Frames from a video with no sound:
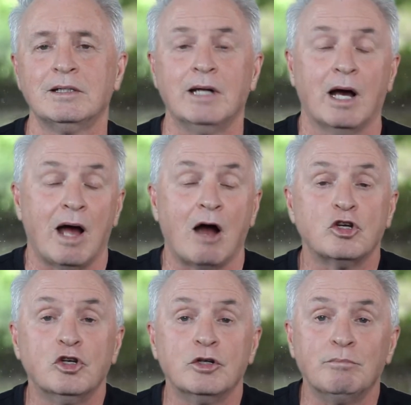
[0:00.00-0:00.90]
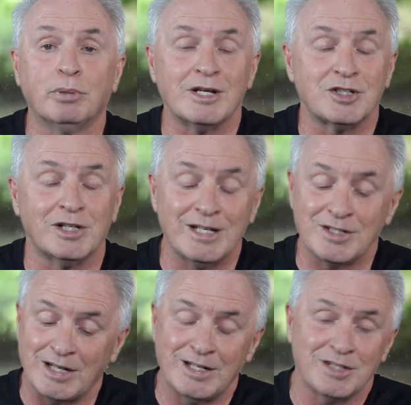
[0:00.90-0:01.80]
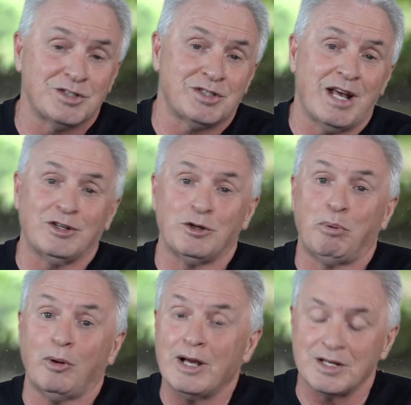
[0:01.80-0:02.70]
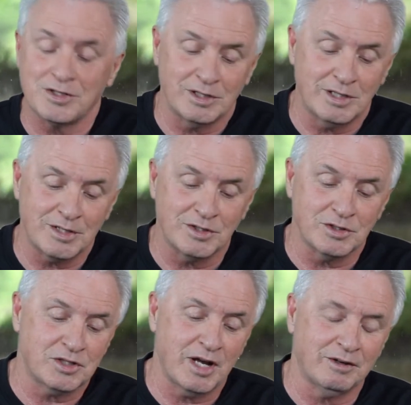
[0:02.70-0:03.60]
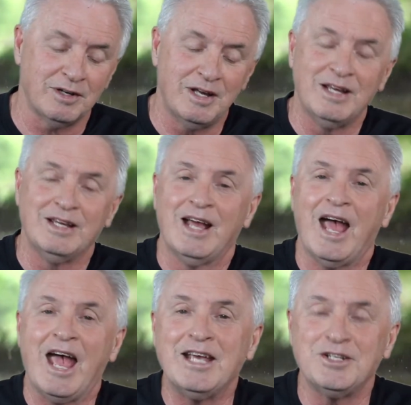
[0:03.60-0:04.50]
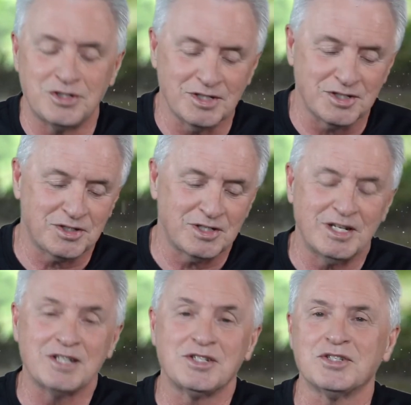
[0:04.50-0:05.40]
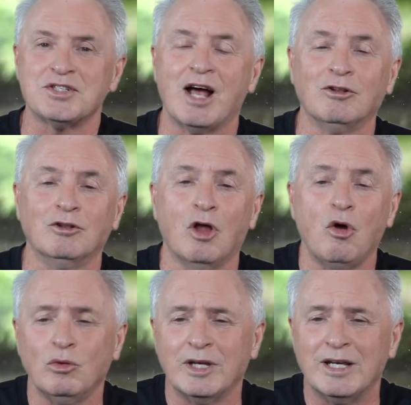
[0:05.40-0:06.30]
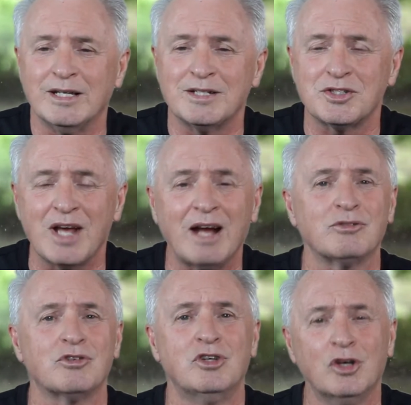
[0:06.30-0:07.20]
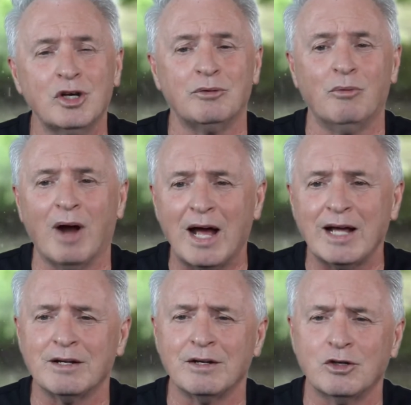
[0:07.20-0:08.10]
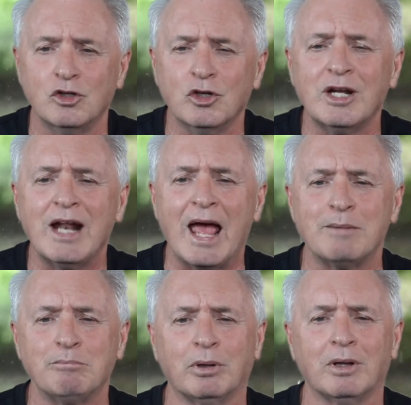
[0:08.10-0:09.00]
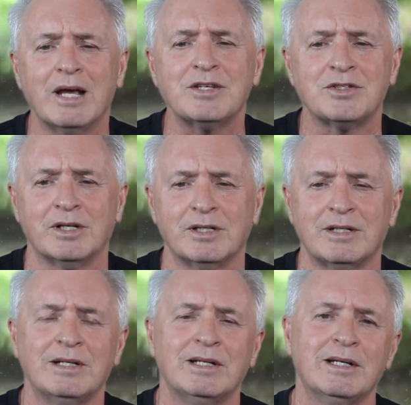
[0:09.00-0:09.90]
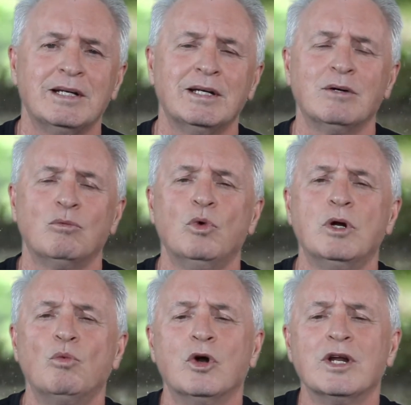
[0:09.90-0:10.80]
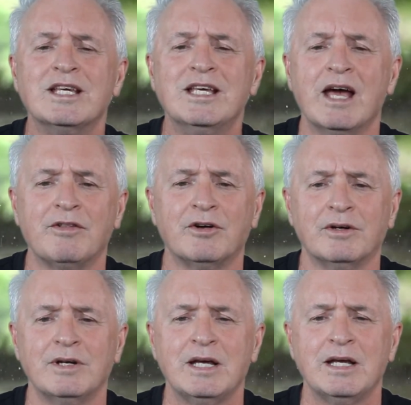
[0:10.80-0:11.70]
Now, how good and pleasant it is, that doesn't sound depressed. It doesn't sound anxious. It doesn't sound lonely. It sounds good, right? Good and pleasant when we're together.